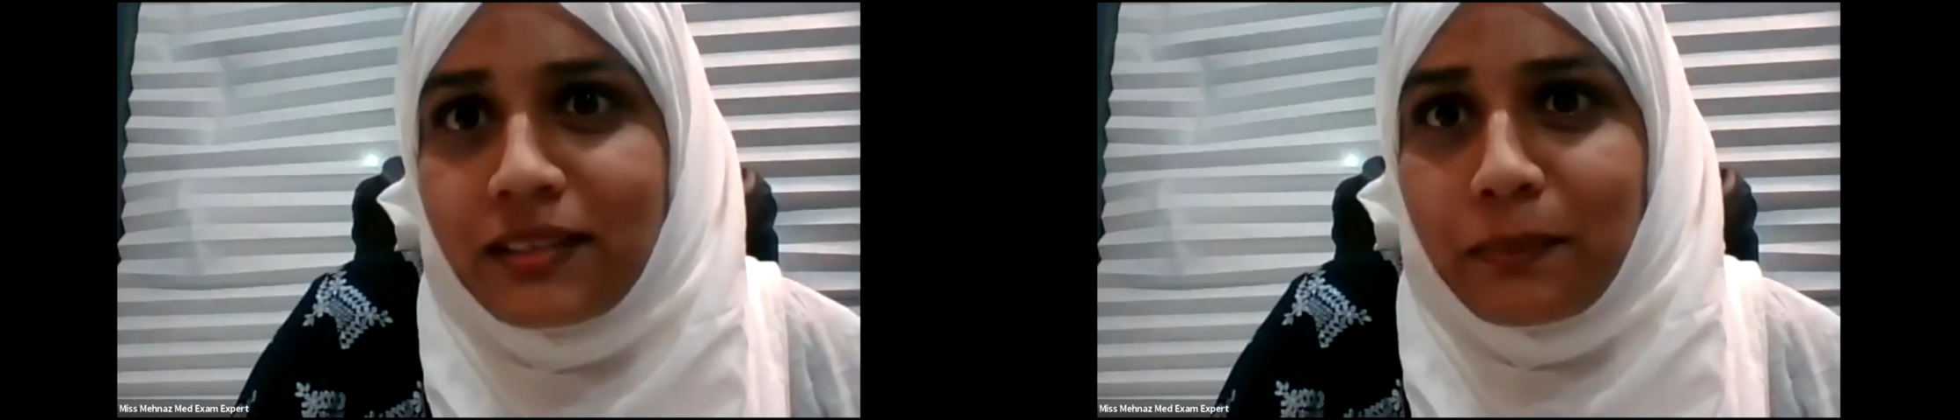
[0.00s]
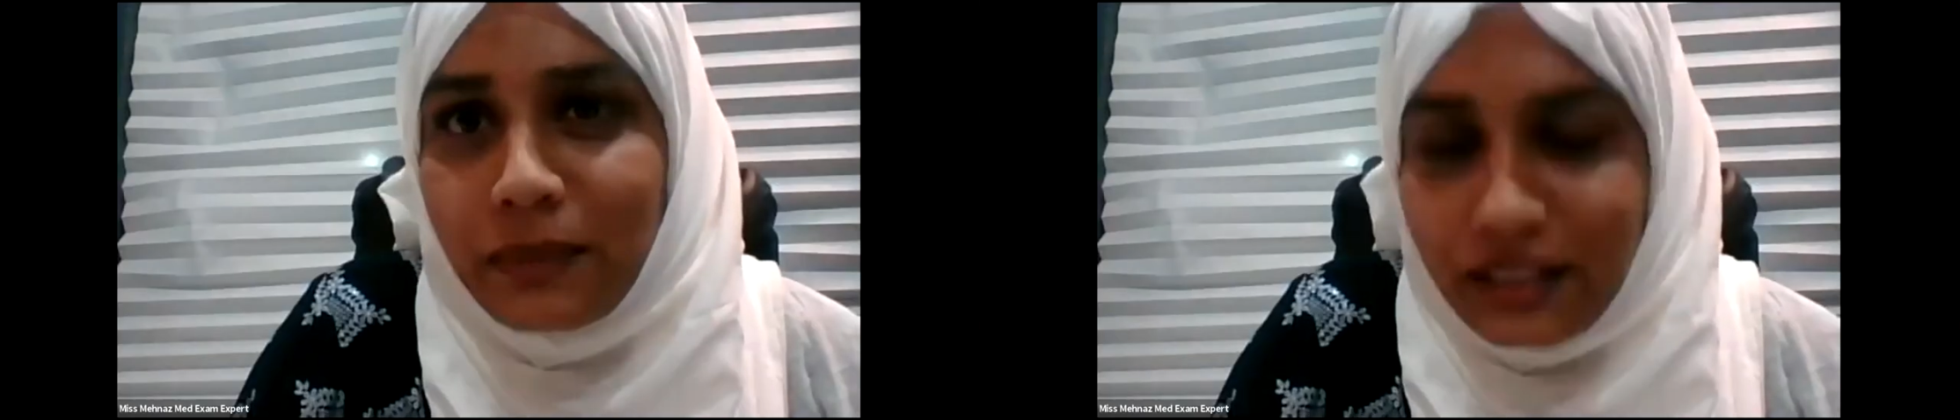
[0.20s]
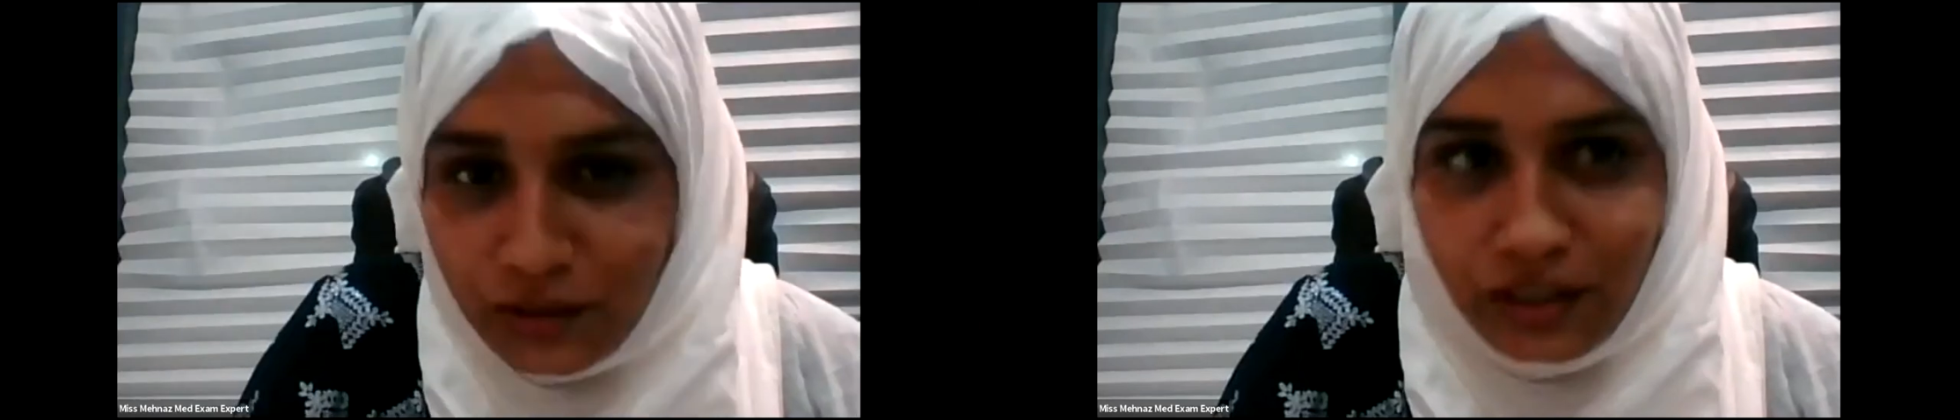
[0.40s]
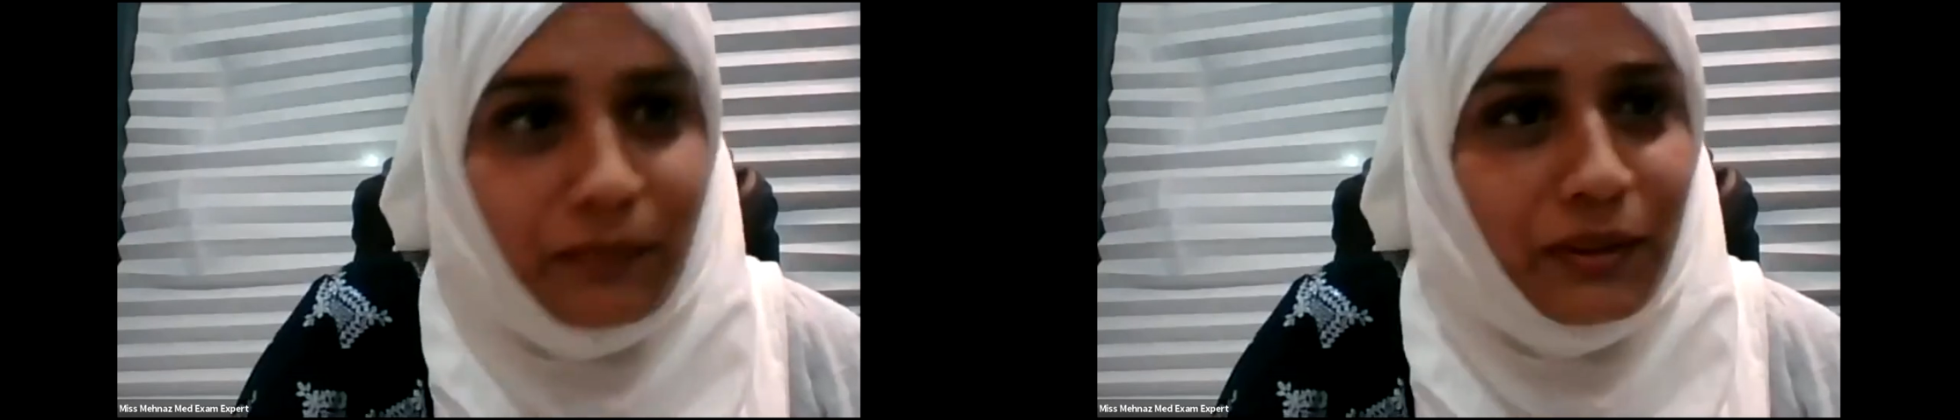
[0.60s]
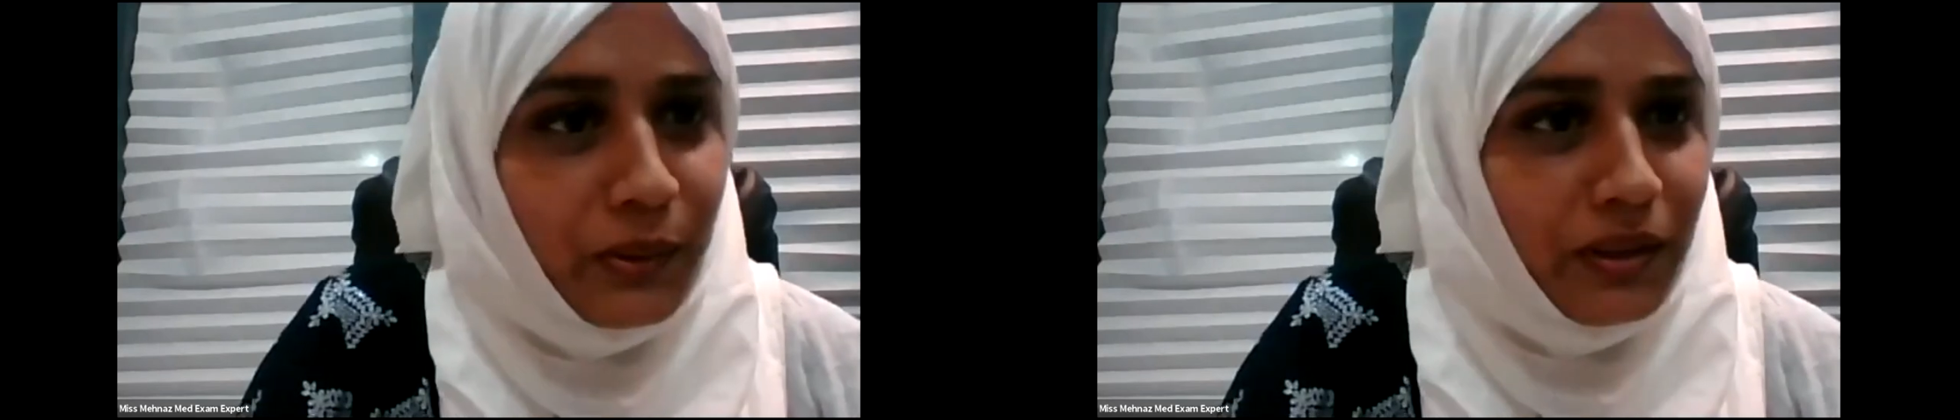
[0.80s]
yes, please
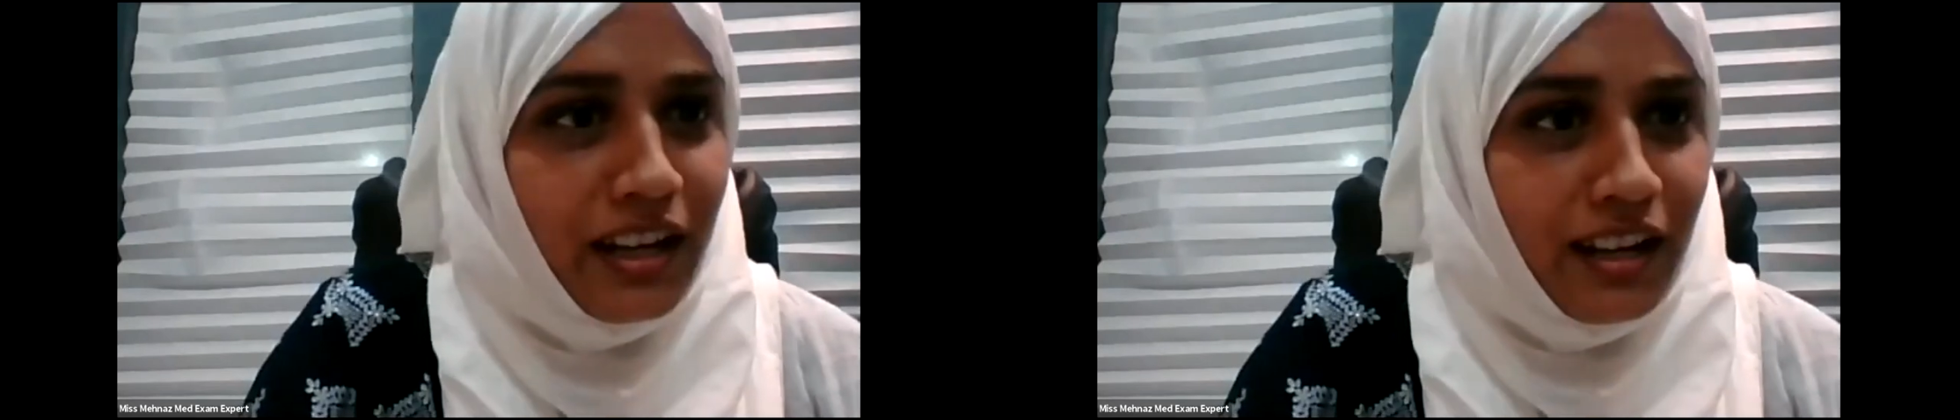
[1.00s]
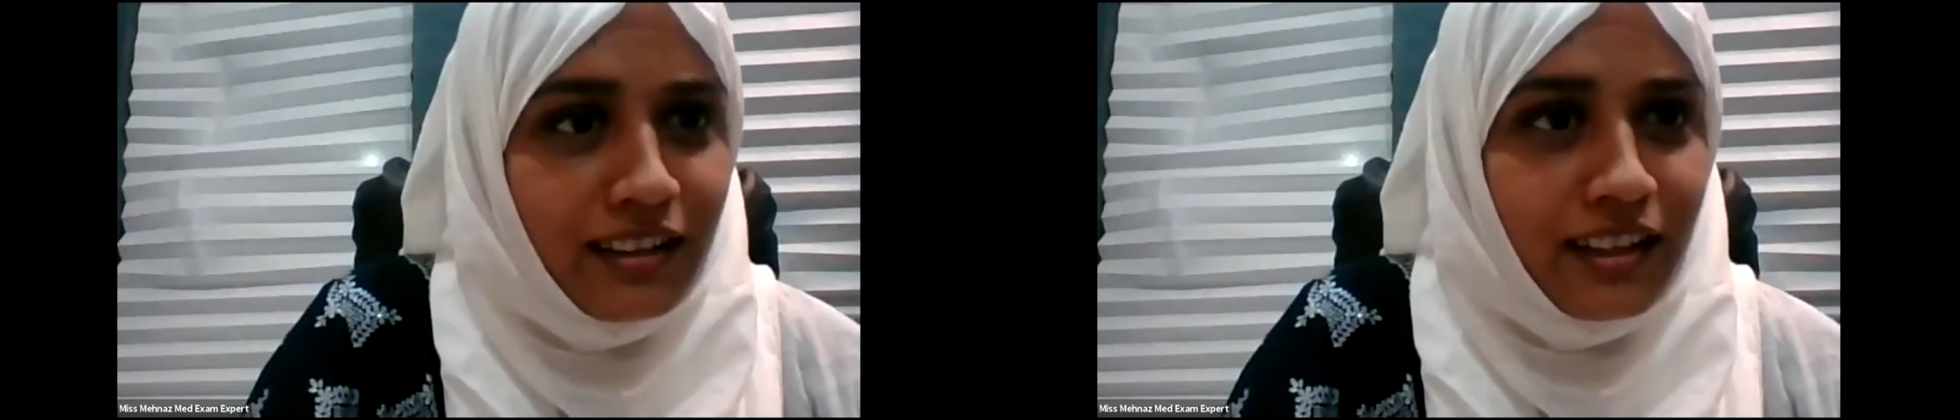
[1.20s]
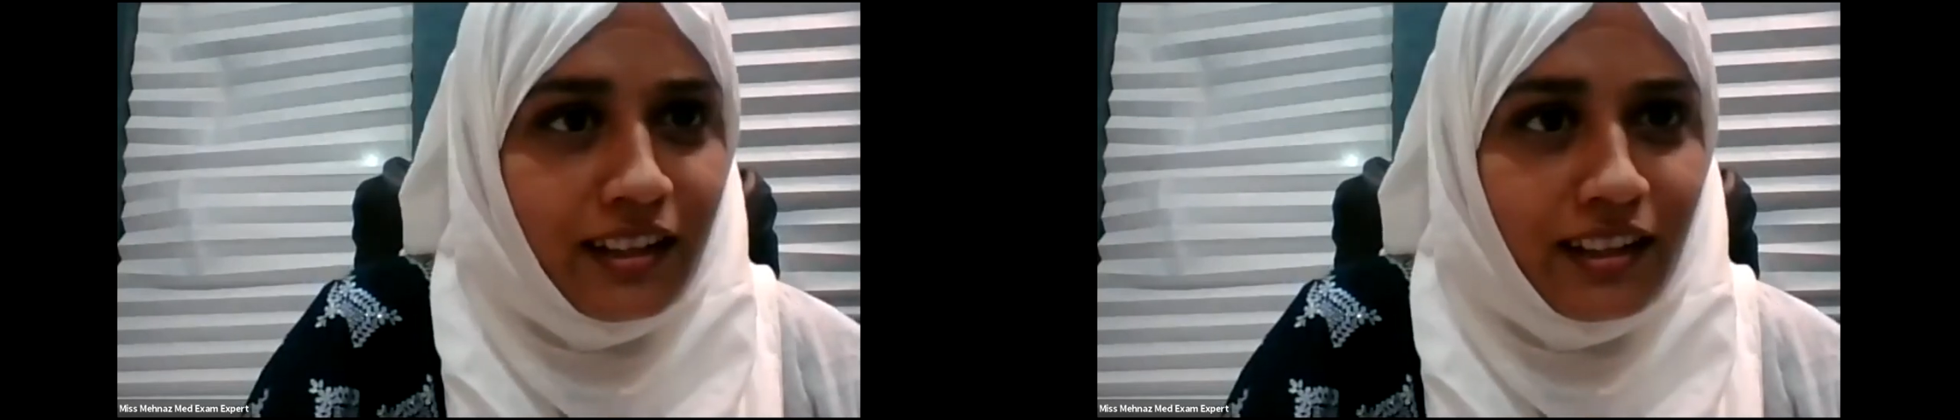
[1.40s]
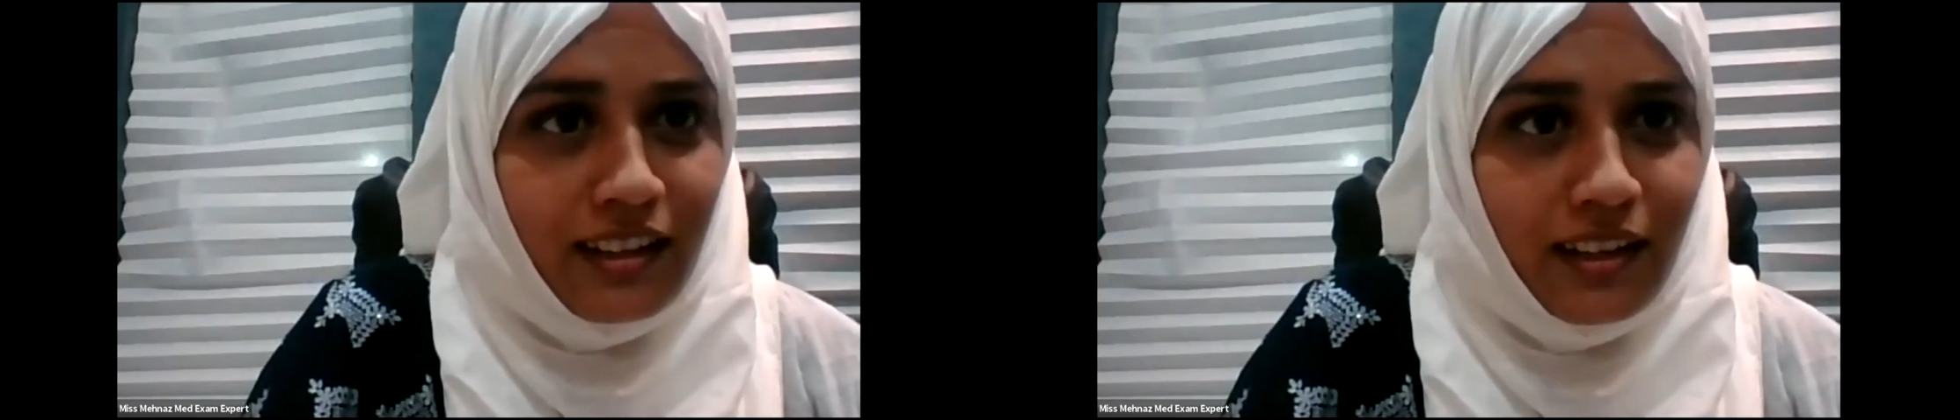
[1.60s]
let me know. Anything,